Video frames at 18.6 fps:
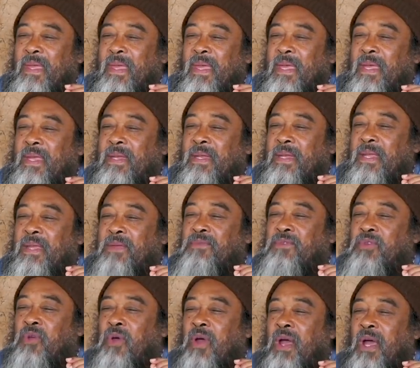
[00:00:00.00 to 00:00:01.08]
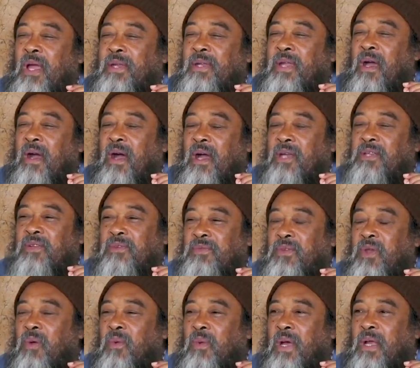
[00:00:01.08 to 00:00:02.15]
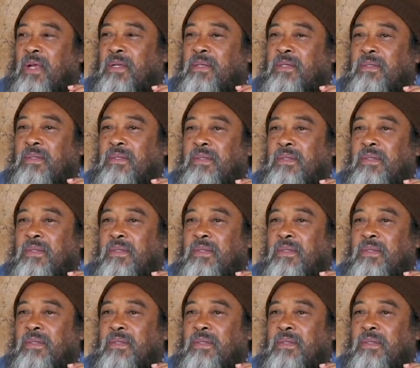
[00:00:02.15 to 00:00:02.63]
And if you are at the heart of your world,